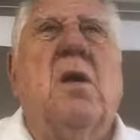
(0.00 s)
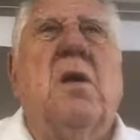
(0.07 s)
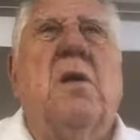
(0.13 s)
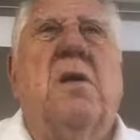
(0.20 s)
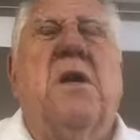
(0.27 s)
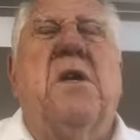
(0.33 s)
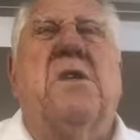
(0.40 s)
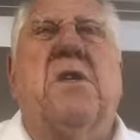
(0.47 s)

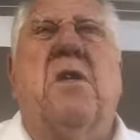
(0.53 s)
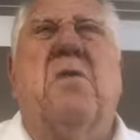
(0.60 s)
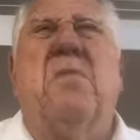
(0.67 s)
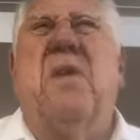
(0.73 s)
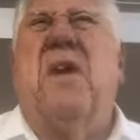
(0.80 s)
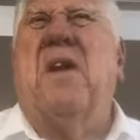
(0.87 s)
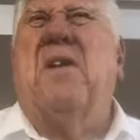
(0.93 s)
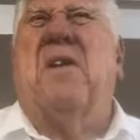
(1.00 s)
It's gonna
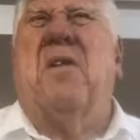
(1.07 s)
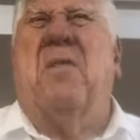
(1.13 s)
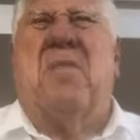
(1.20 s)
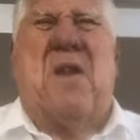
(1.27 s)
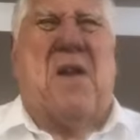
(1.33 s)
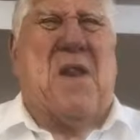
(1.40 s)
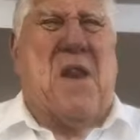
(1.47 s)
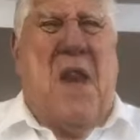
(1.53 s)
be a
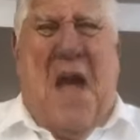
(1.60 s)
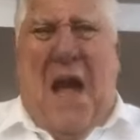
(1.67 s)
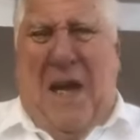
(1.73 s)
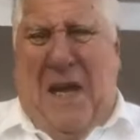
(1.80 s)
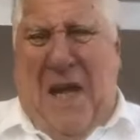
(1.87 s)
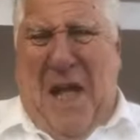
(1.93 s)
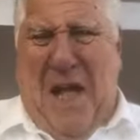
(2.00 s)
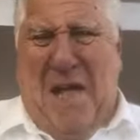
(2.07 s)

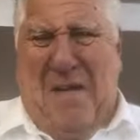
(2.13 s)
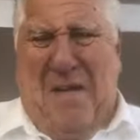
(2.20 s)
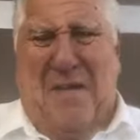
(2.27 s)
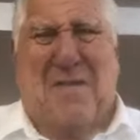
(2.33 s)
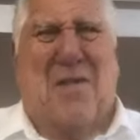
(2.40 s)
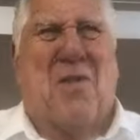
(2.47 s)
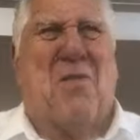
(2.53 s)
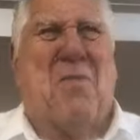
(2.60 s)
knockout.
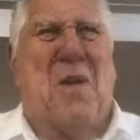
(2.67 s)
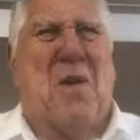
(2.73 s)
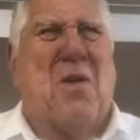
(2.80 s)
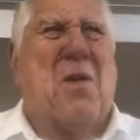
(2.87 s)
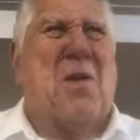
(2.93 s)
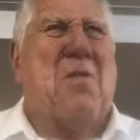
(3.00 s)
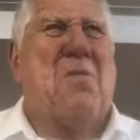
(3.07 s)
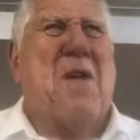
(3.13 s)
It's going to be
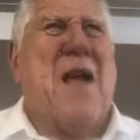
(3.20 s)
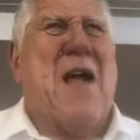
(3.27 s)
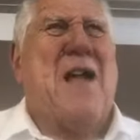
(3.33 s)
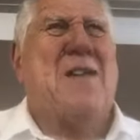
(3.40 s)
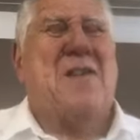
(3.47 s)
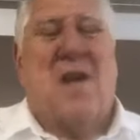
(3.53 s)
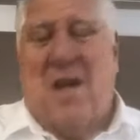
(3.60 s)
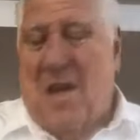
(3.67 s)
early
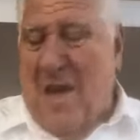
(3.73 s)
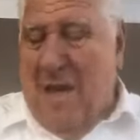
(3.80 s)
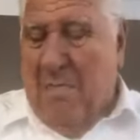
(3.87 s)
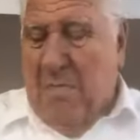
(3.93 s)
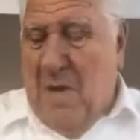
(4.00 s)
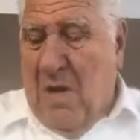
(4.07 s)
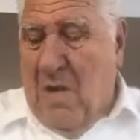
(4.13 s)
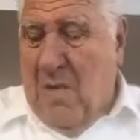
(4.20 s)
rounds, all that
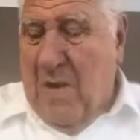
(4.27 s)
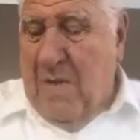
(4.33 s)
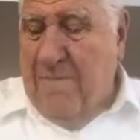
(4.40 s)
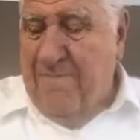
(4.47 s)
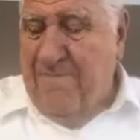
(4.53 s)
baloney.